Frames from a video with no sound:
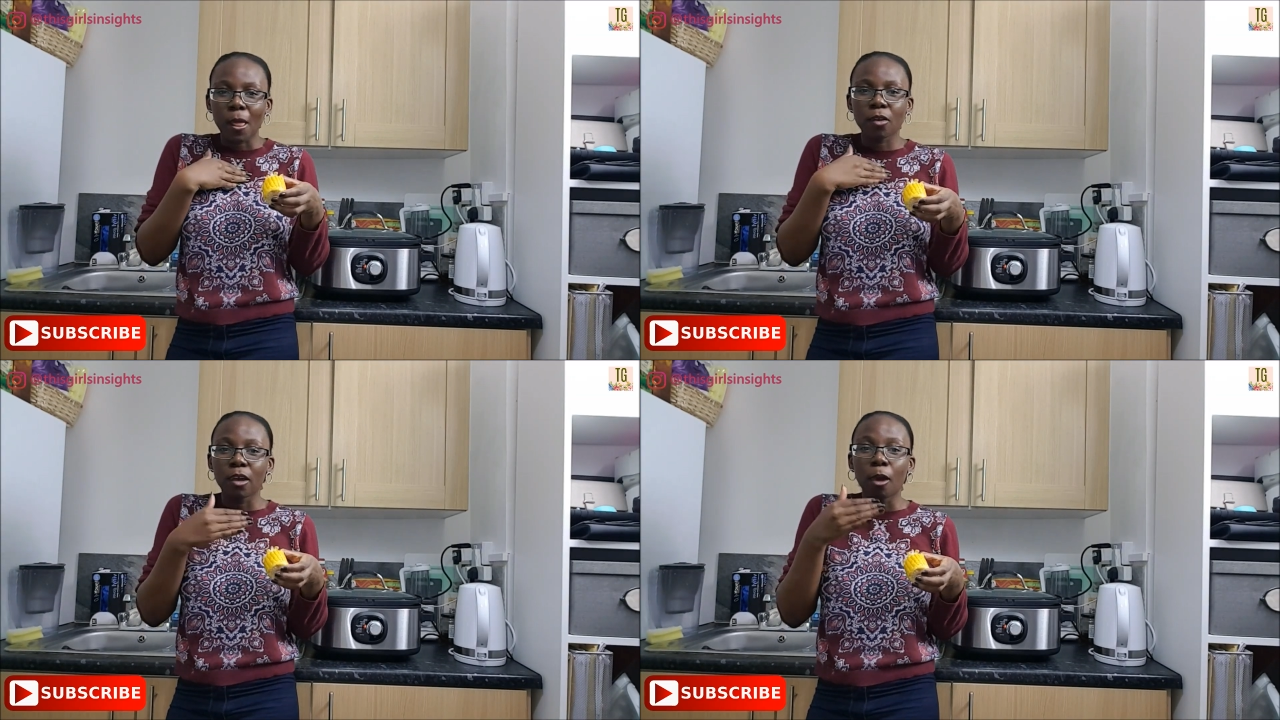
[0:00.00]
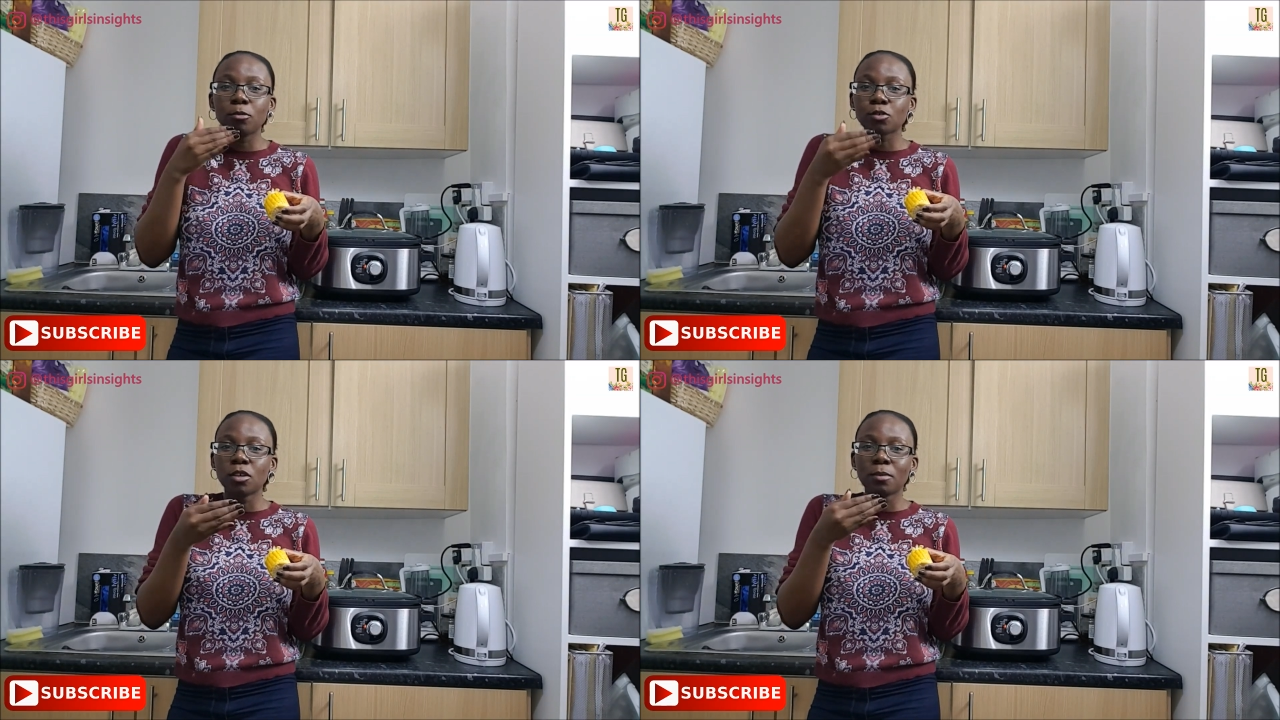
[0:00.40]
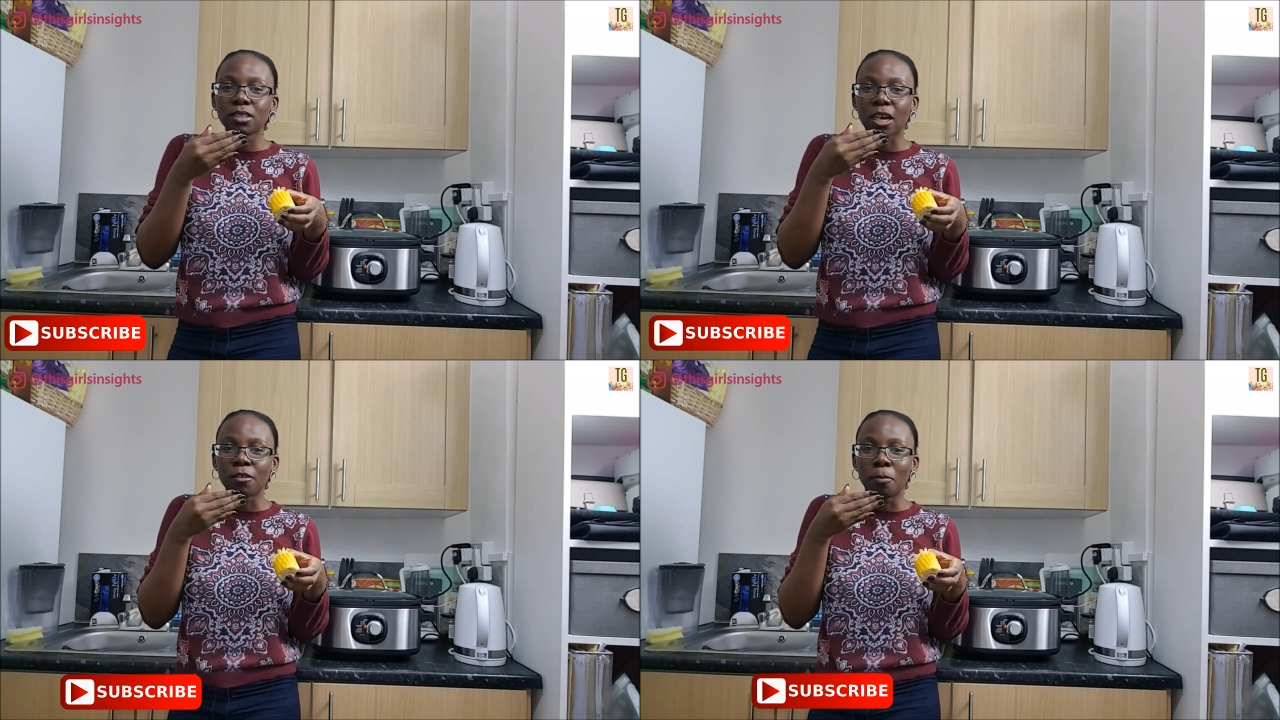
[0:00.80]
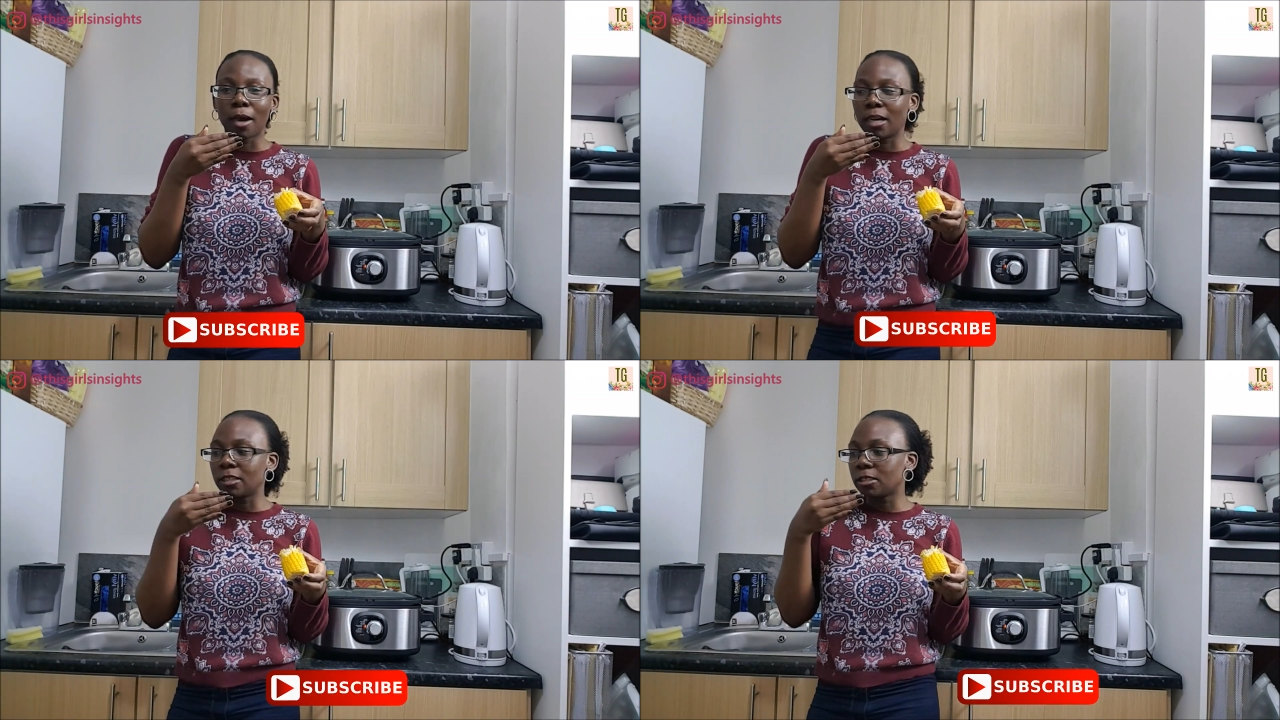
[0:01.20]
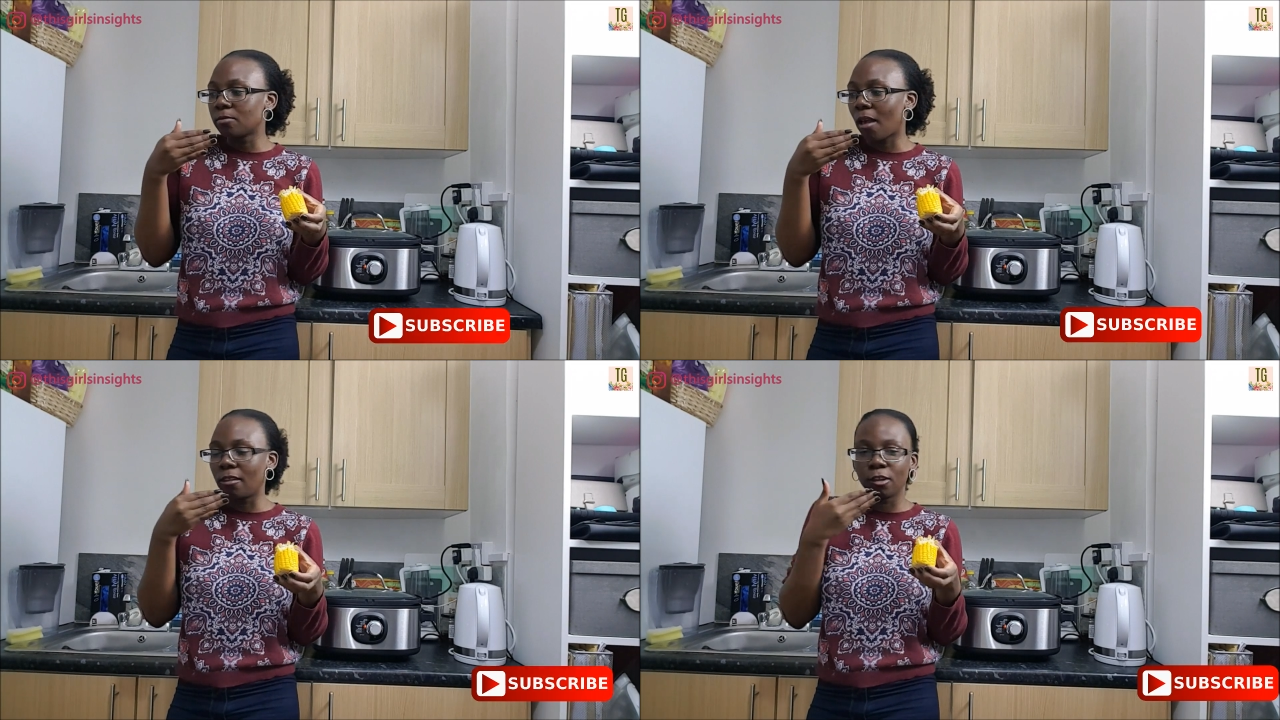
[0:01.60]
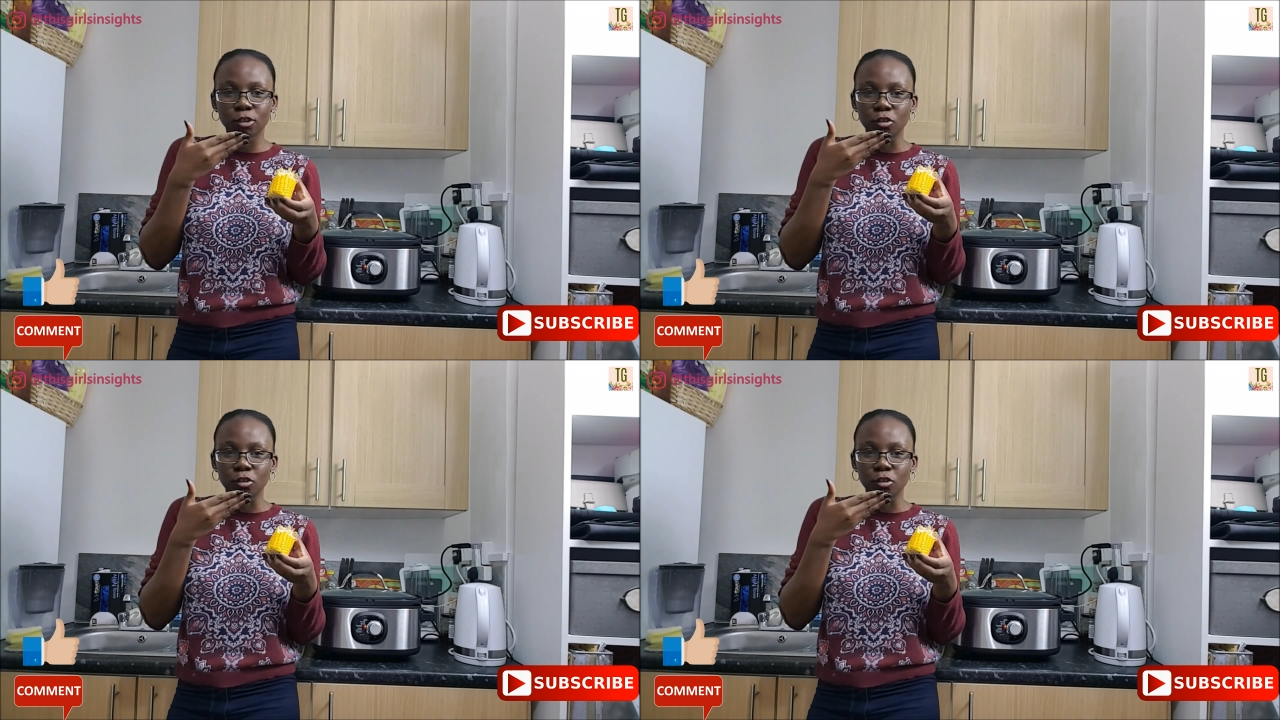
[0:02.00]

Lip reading: Okay, I was only meant to have a bite and then